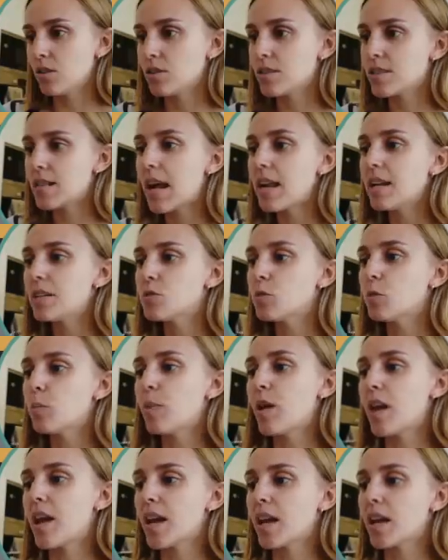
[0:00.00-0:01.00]
The stylist will
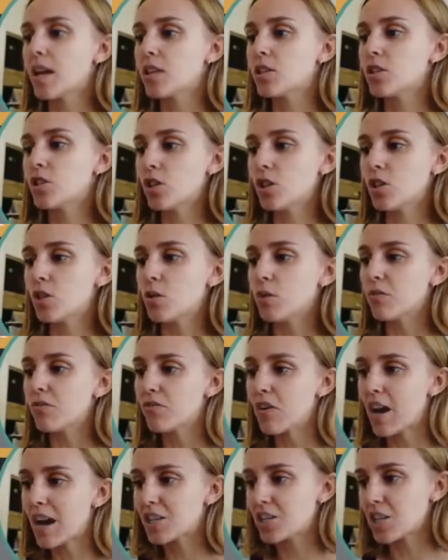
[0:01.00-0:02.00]
pick two
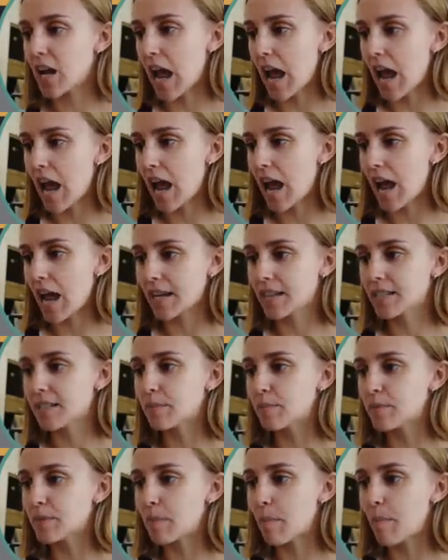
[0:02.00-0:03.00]
fresh
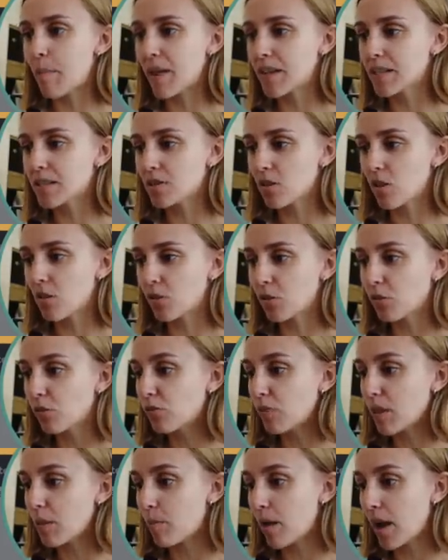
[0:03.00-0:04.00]
items based on your
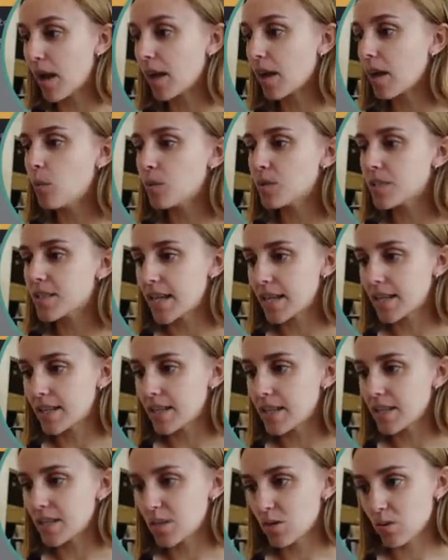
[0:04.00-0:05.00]
feedback. We'll send
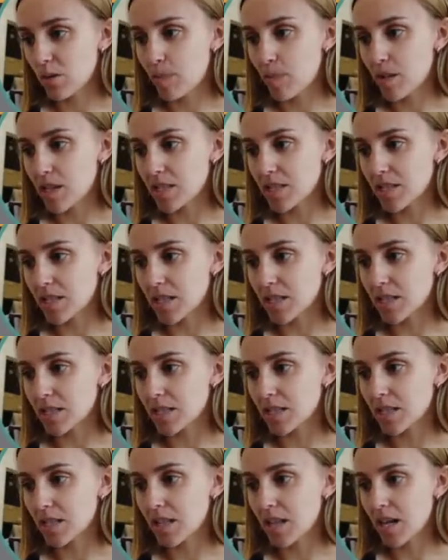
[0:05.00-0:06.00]
these three
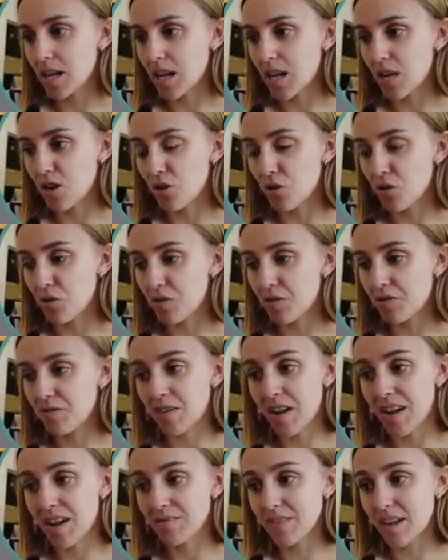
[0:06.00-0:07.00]
pieces in your
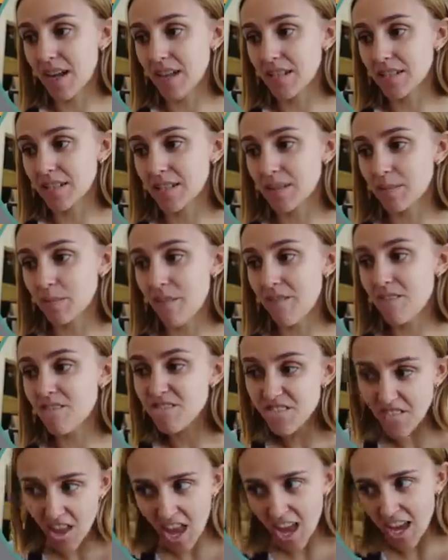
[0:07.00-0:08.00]
five item
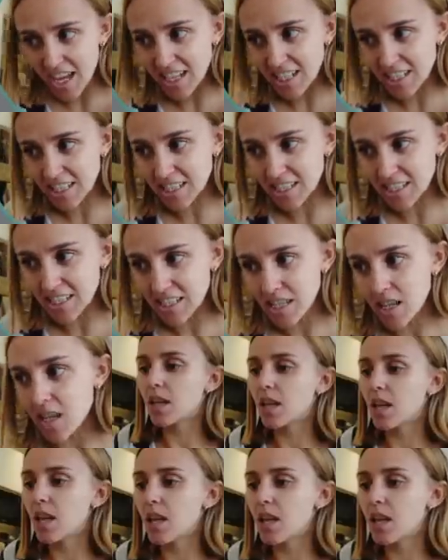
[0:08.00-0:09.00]
fix.
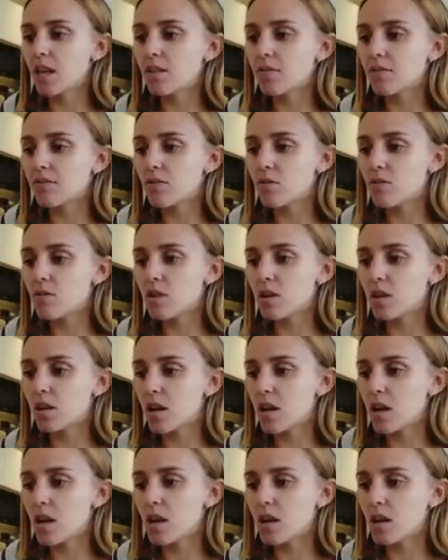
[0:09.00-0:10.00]
Keen for a
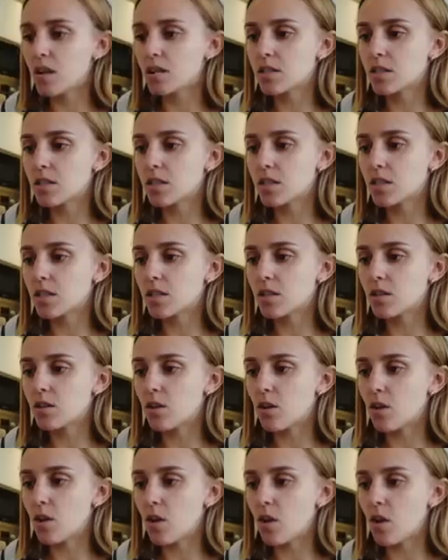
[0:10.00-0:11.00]

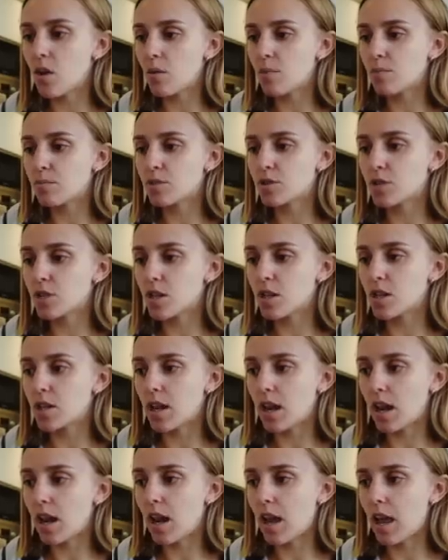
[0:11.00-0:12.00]
cardigan
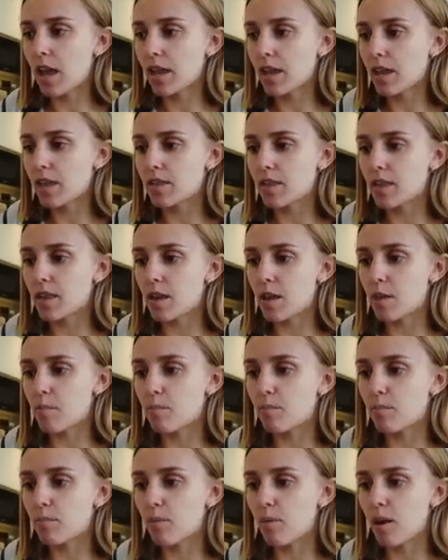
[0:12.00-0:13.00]
option like the
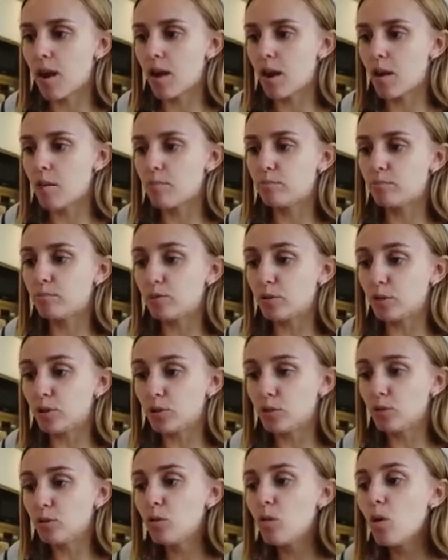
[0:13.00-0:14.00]
bright
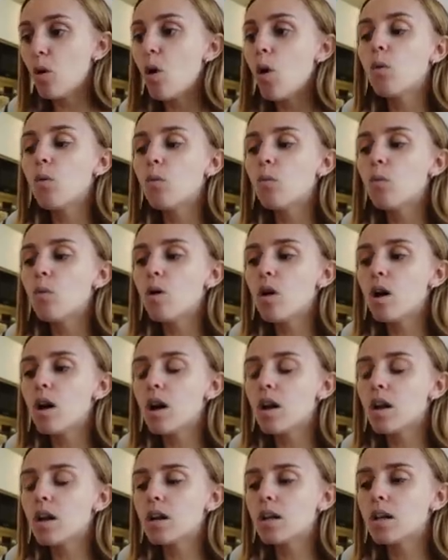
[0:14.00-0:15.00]
blue
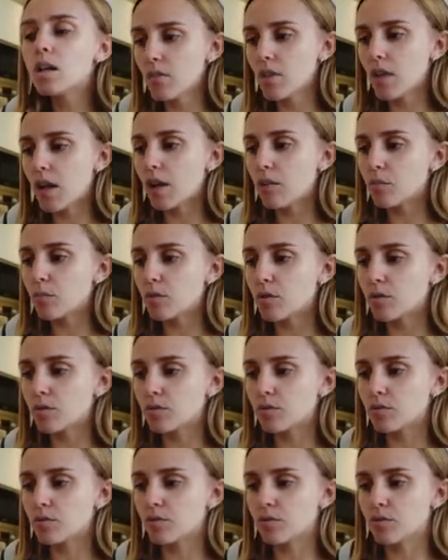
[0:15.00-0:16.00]
one. That
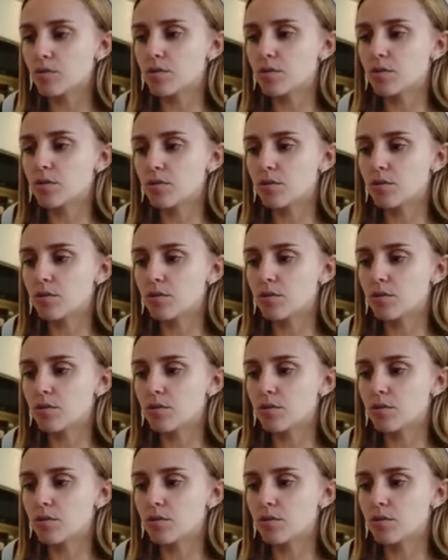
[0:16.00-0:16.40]
one is